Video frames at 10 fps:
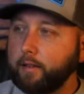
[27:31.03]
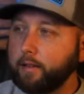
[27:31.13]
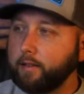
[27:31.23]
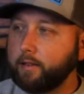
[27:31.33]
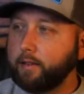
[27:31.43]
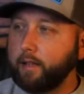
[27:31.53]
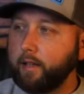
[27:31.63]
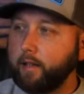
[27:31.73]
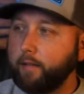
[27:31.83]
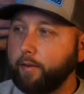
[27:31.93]
Let's see
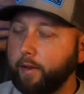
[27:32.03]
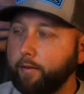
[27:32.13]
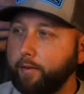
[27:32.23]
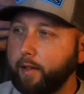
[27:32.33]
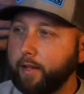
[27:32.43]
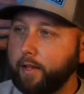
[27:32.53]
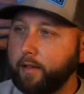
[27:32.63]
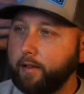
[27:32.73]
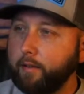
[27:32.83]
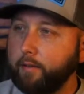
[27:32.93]
here if I can find
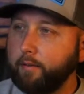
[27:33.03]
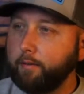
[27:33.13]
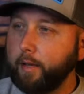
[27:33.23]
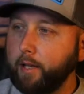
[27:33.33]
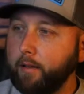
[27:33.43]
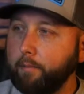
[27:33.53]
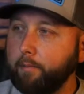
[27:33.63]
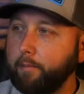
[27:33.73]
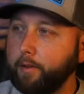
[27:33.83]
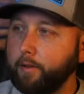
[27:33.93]
it. Man,
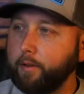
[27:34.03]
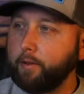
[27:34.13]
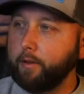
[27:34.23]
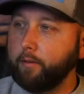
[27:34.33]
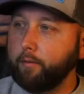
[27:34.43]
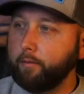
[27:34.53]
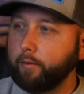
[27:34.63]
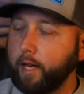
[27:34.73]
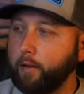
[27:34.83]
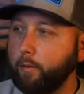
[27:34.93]
surely it's on
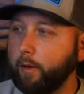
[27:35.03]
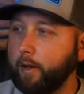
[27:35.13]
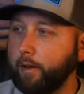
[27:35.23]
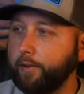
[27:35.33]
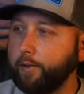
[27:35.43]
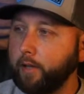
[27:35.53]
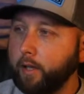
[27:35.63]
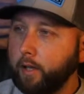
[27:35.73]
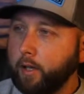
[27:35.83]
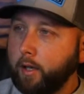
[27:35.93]
Tackle Warehouse,
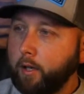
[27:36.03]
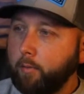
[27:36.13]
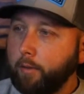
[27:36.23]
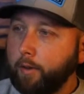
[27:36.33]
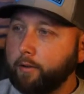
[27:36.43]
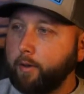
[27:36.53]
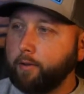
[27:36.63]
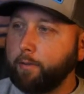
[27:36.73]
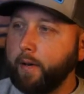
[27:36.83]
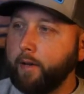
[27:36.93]
but it's called
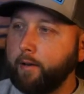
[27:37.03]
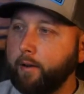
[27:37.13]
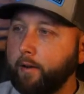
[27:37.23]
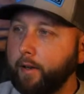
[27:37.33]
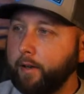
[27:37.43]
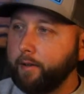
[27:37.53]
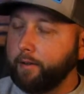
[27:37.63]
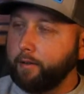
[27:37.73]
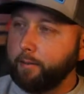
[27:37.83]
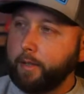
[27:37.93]
Spring Crawl. There it
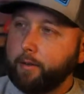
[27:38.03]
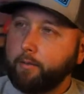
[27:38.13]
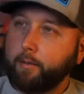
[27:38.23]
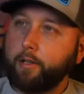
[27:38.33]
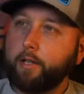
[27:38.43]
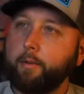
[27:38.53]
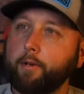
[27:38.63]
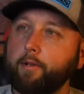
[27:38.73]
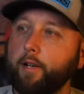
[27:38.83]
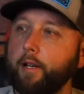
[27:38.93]
is. Let me share my
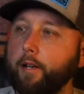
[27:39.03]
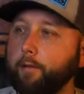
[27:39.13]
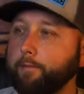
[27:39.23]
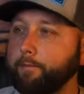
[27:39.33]
screen here.